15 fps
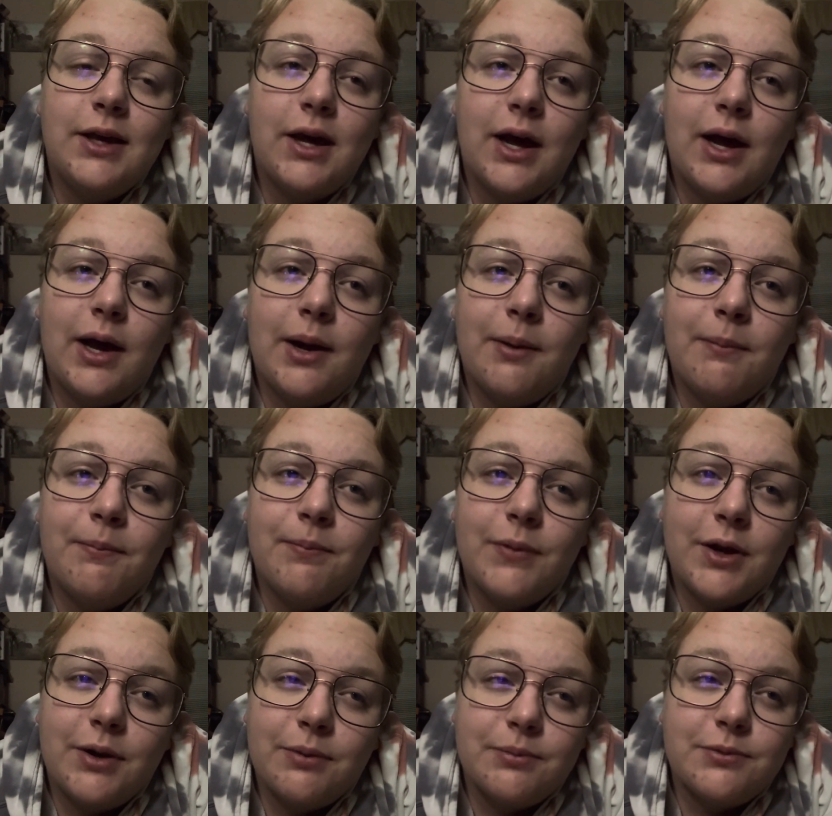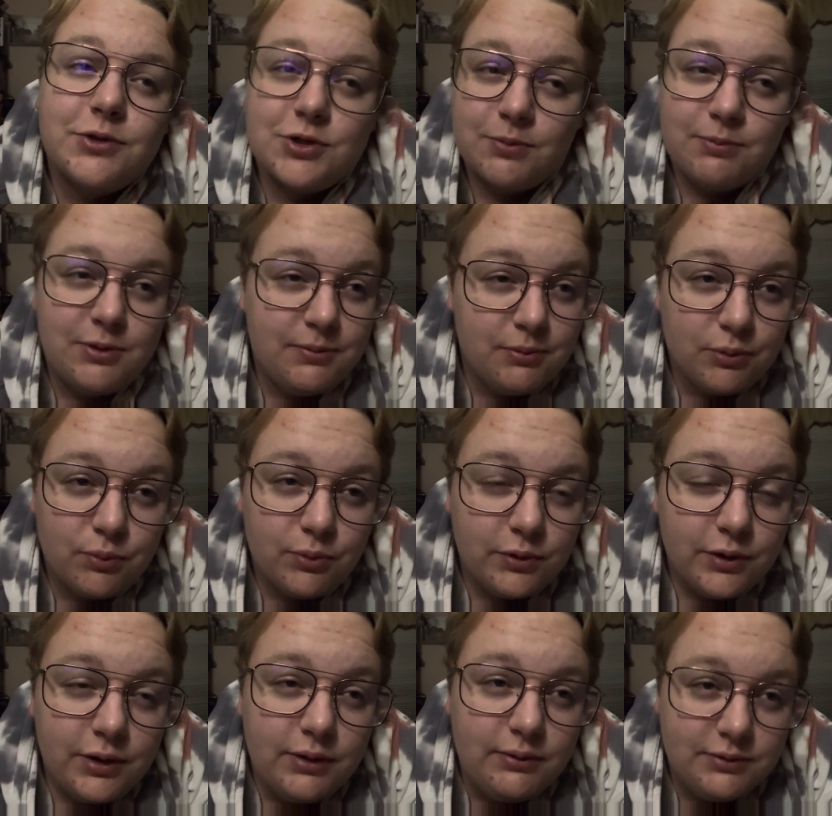um, I know some people
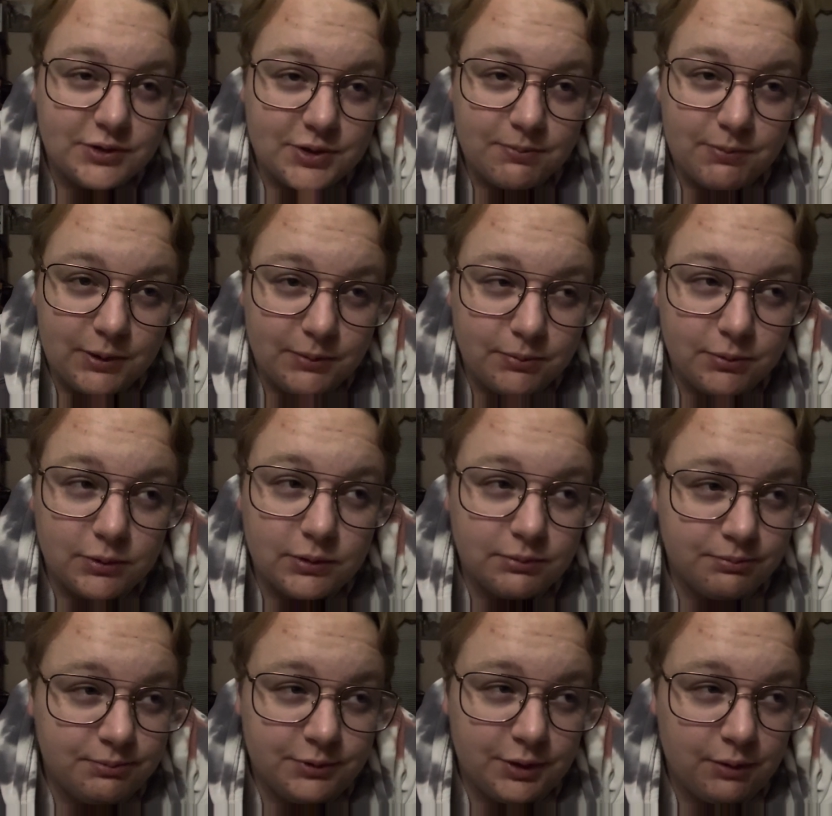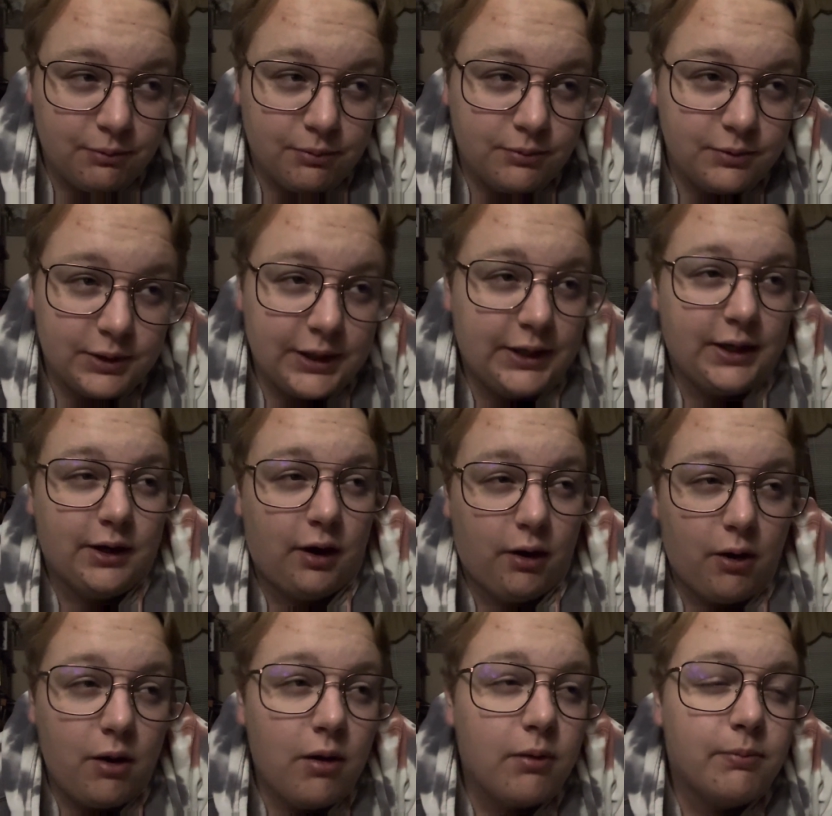would and some people don't like it at
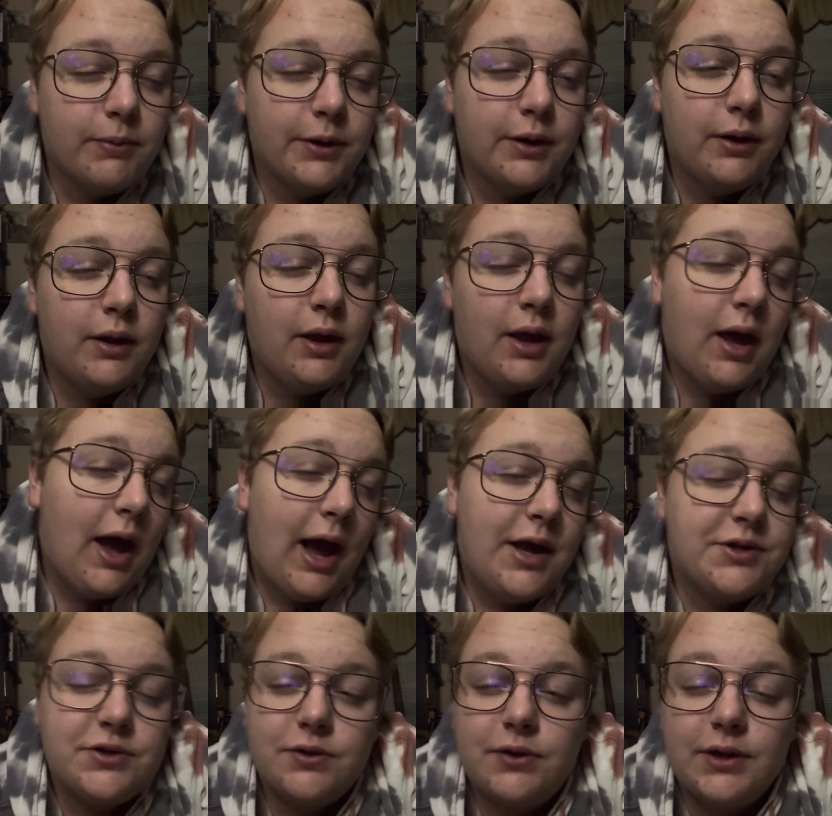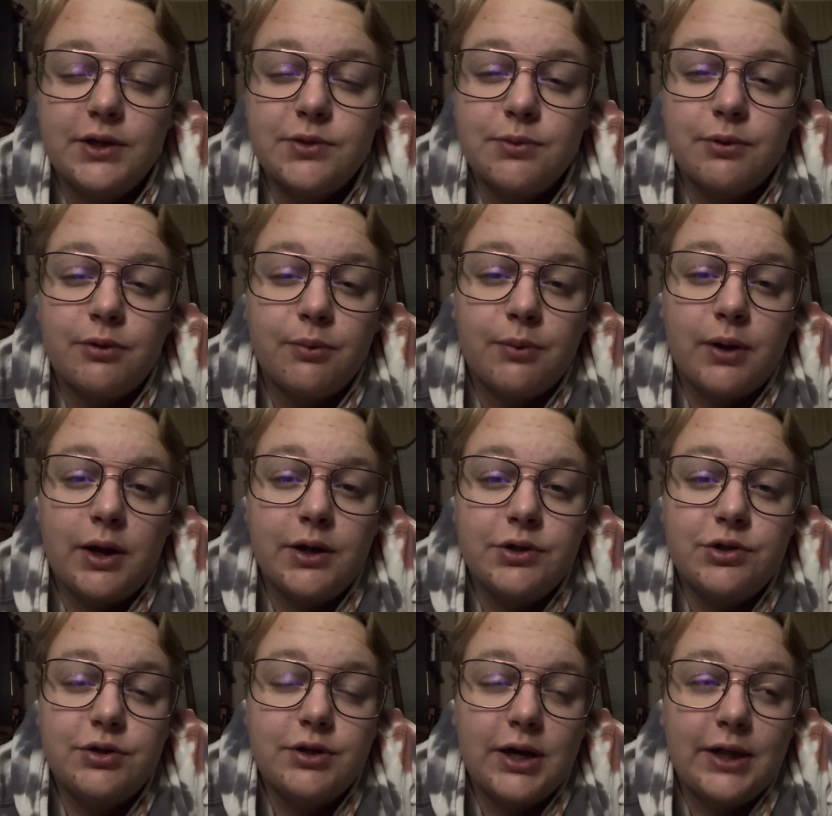all, but I still think it's worth a
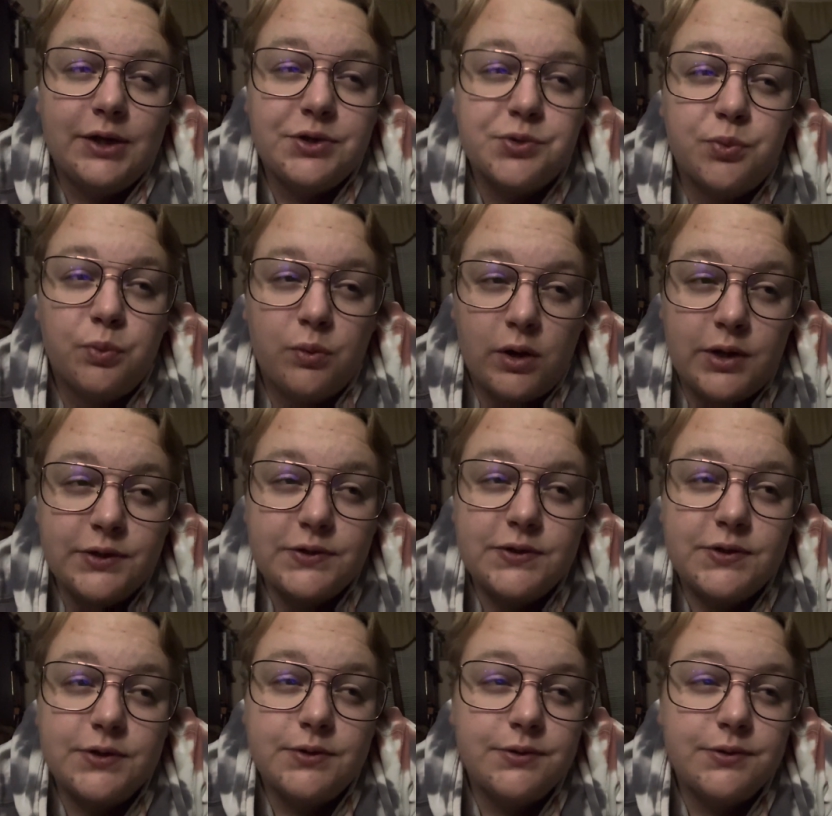watch at least once.